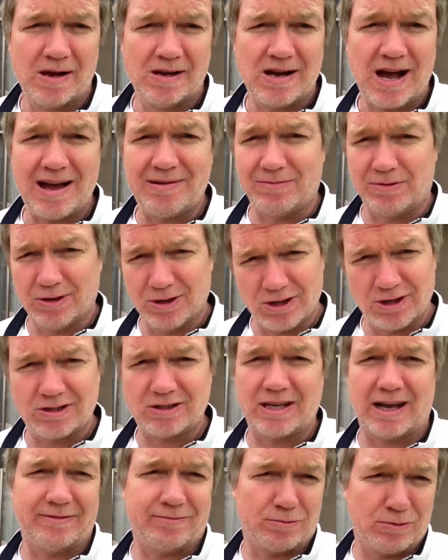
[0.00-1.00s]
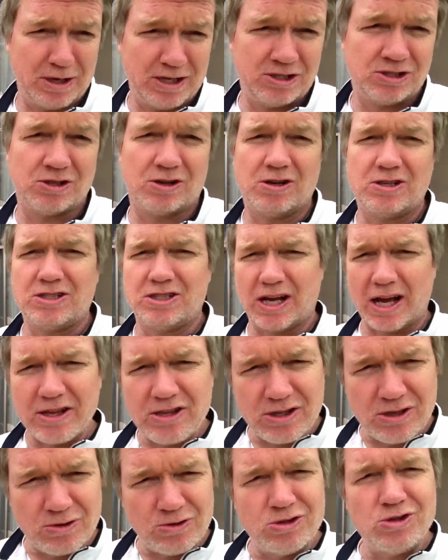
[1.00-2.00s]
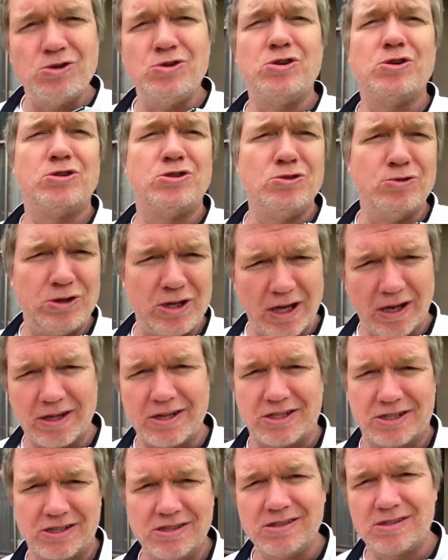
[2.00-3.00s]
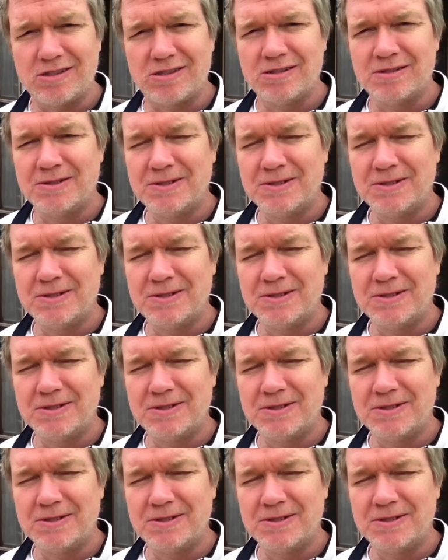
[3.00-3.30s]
I've looked, I've researched, you do your due diligence,